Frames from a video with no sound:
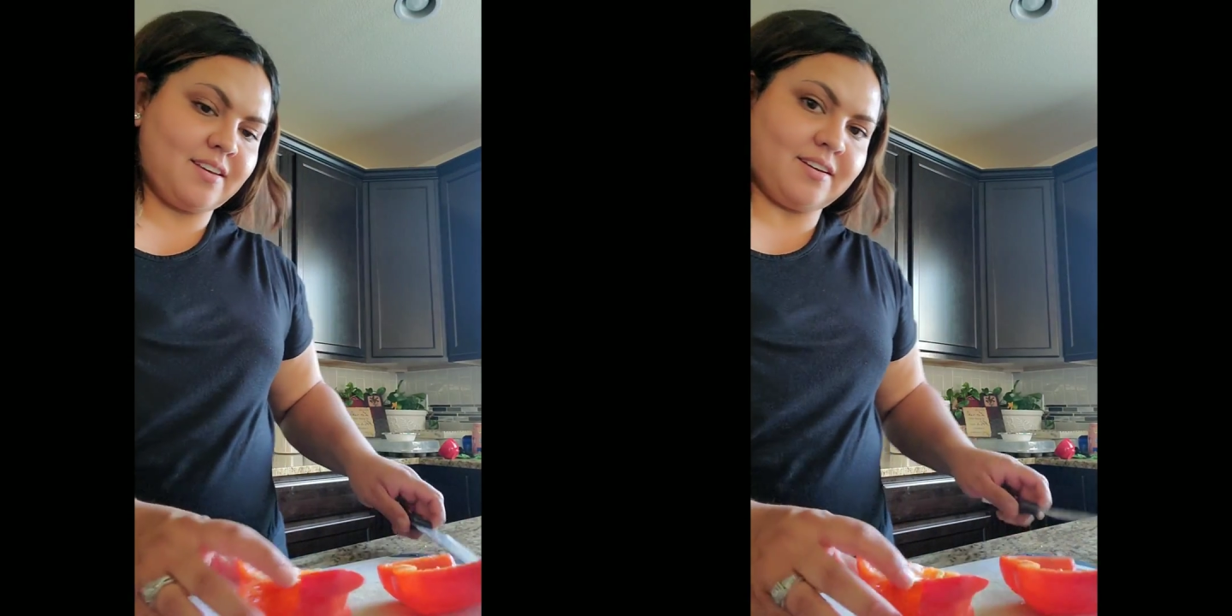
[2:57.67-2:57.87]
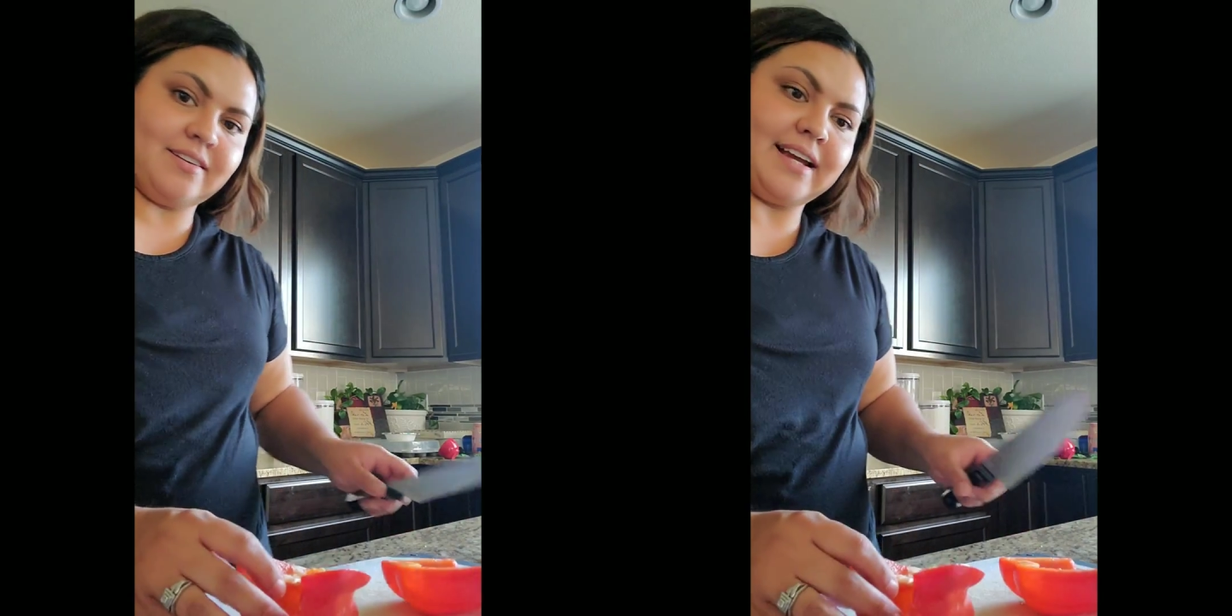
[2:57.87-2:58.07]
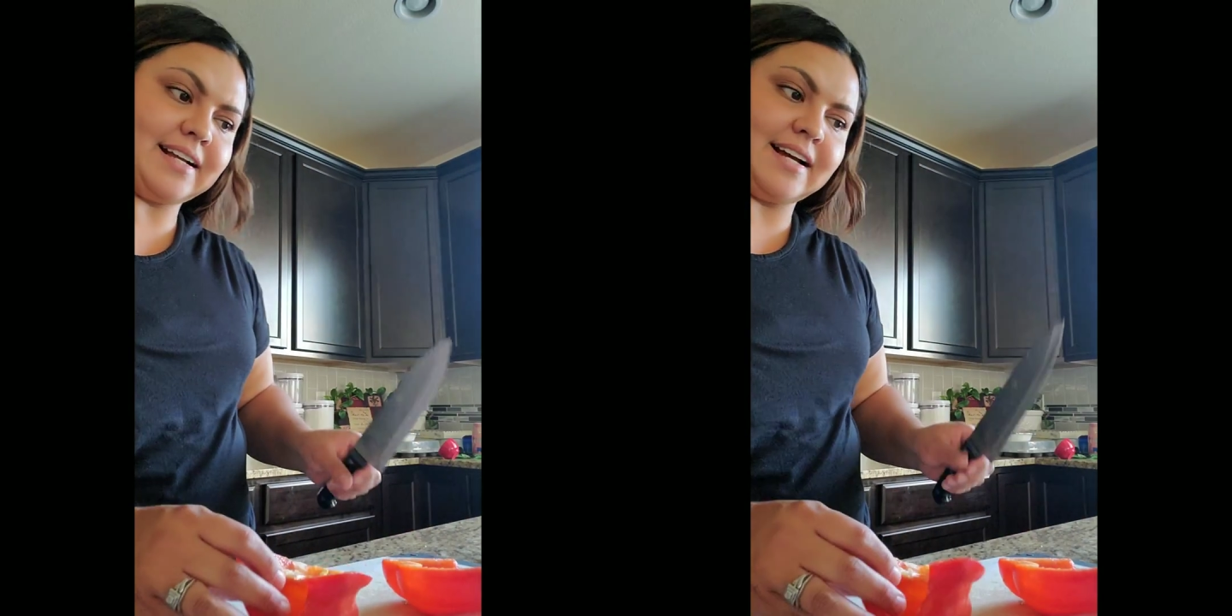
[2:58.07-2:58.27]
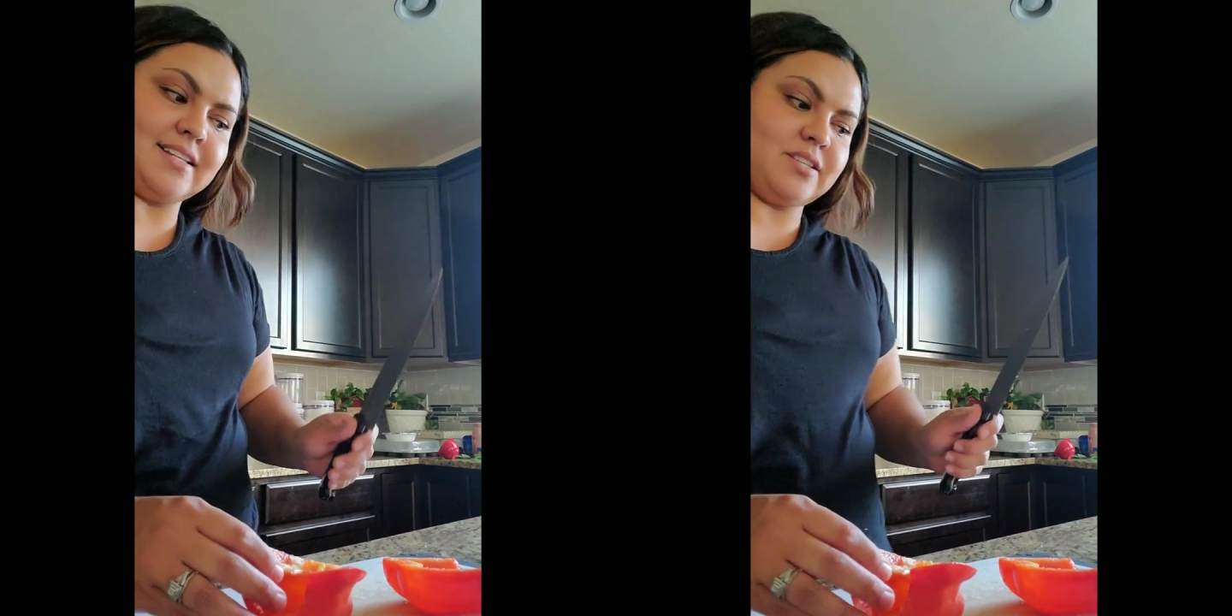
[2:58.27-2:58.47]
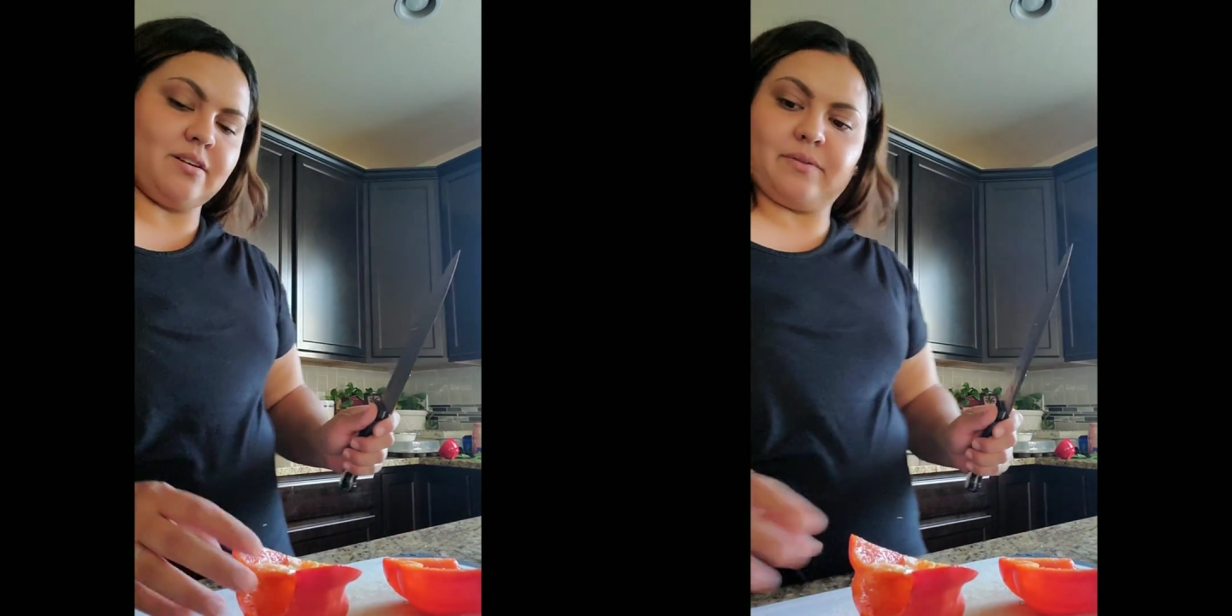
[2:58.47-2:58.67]
Alright
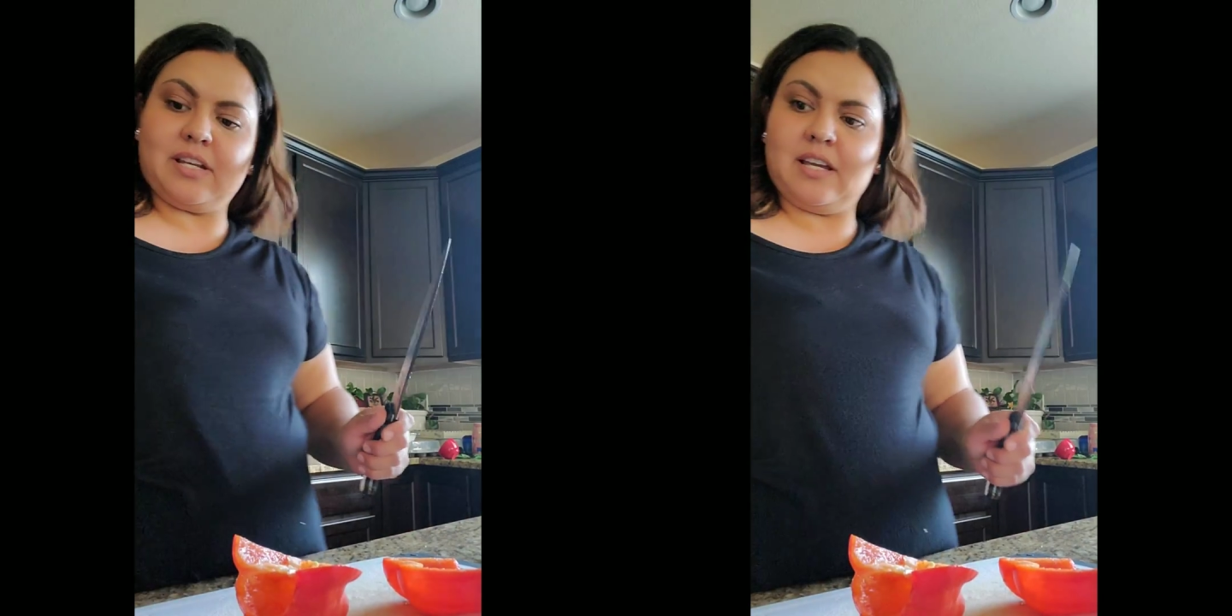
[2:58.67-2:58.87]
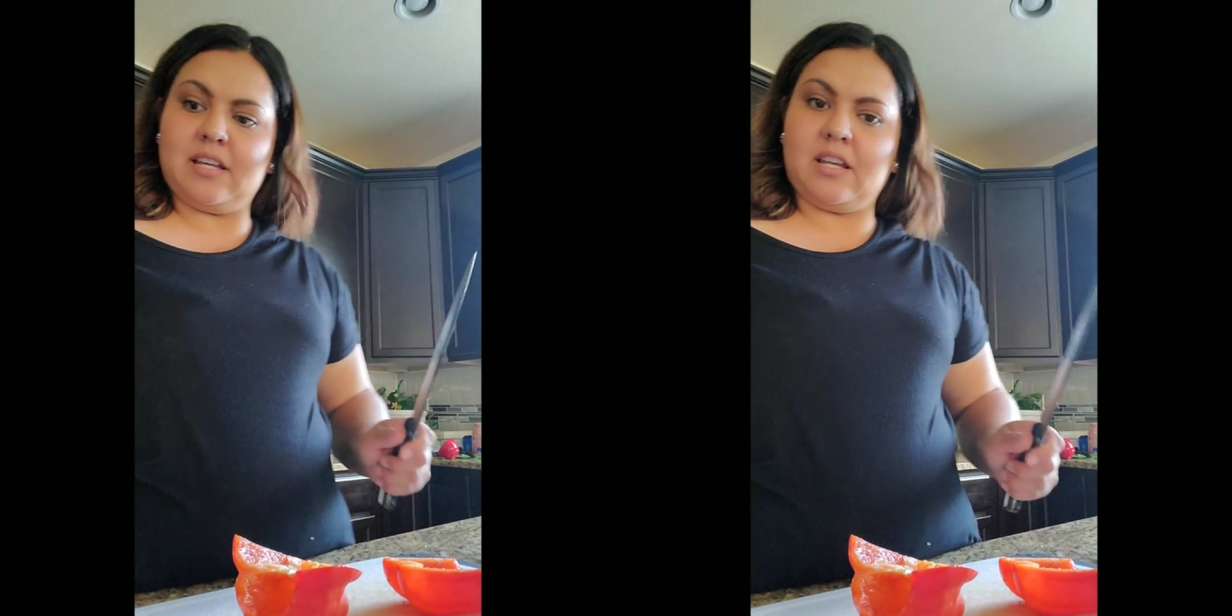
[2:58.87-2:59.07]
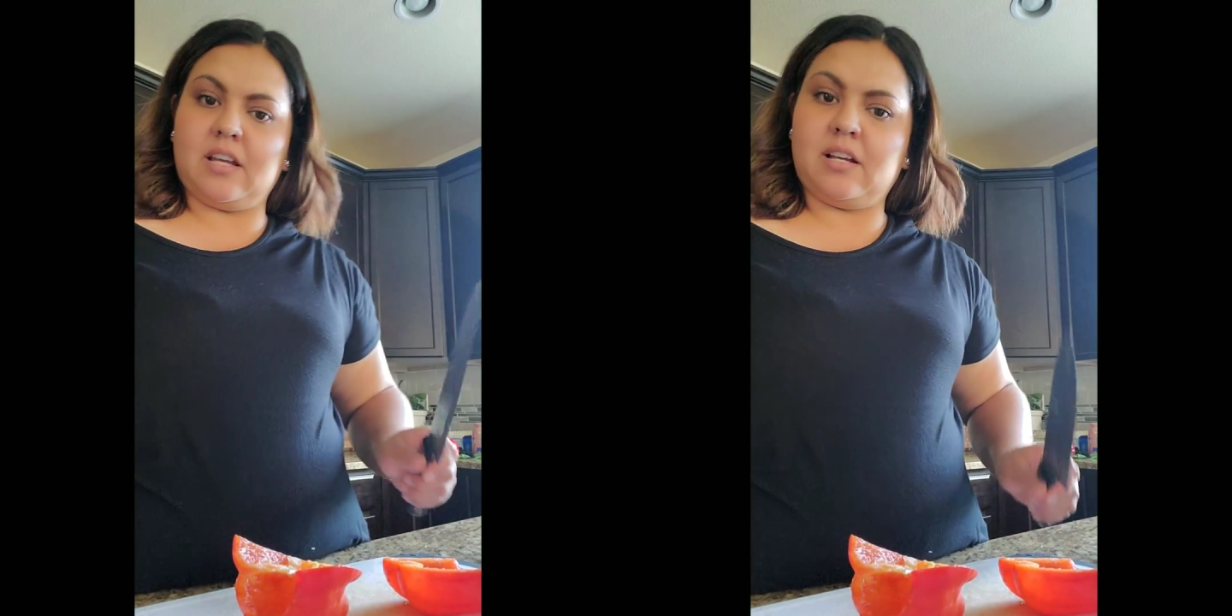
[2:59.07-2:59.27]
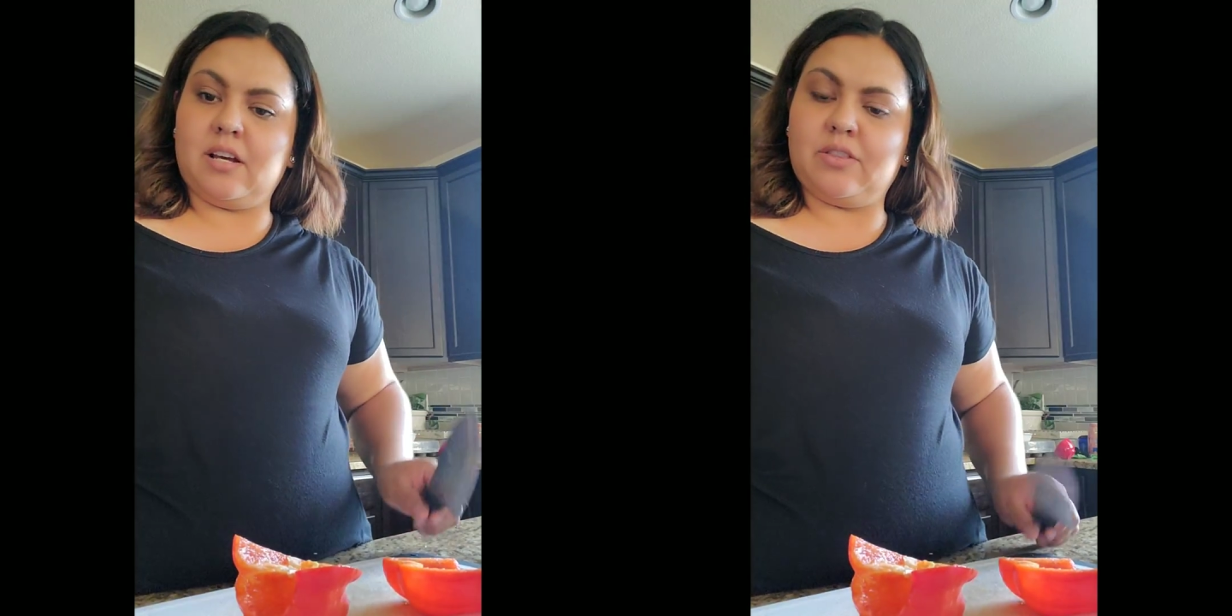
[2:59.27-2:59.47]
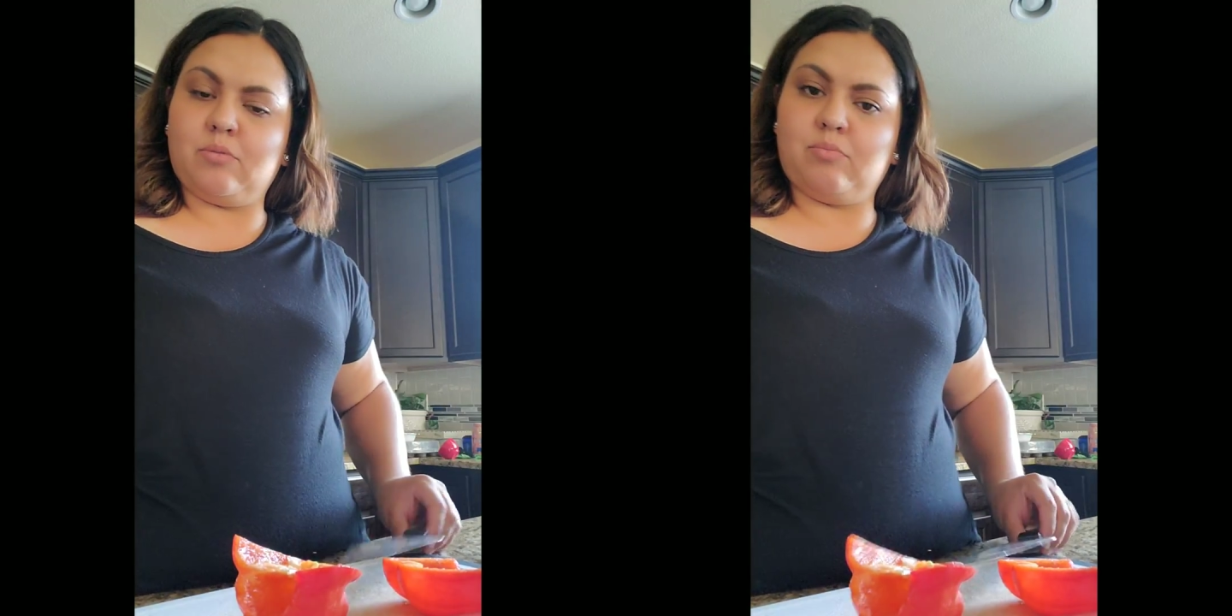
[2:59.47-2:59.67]
guys, so I went ahead and
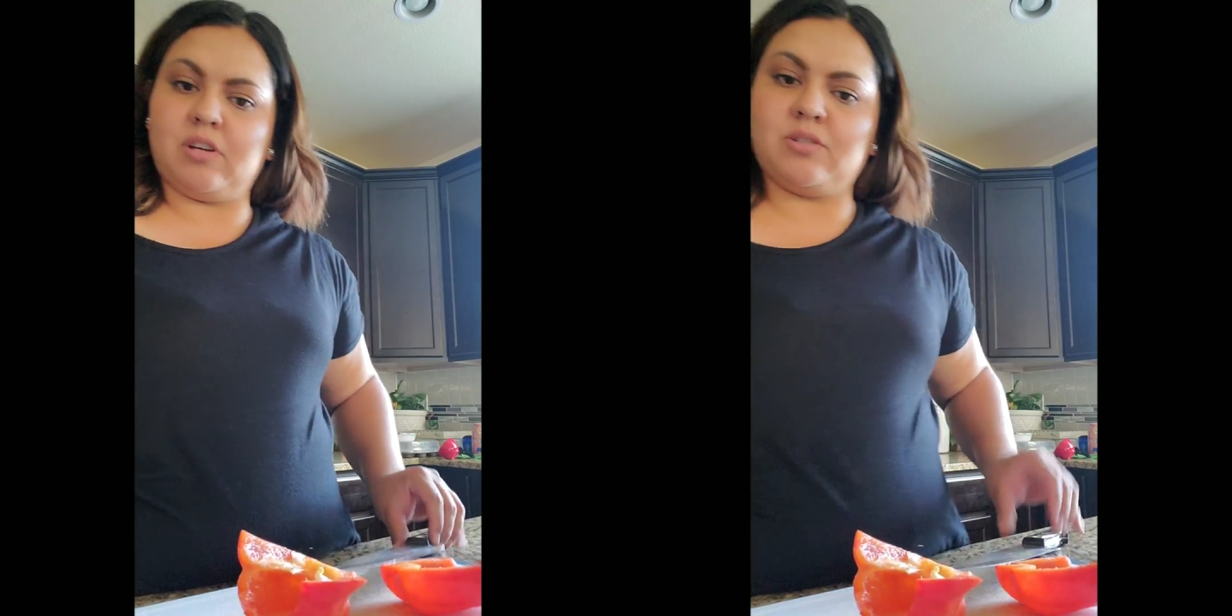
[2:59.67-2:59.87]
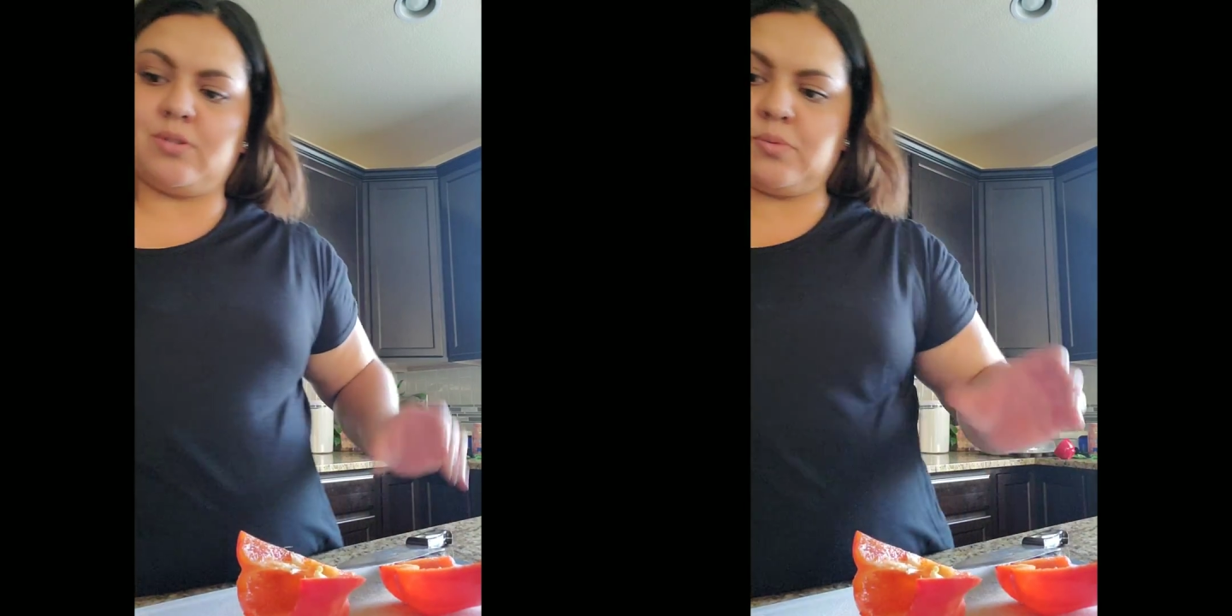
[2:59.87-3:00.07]
cut the Brussels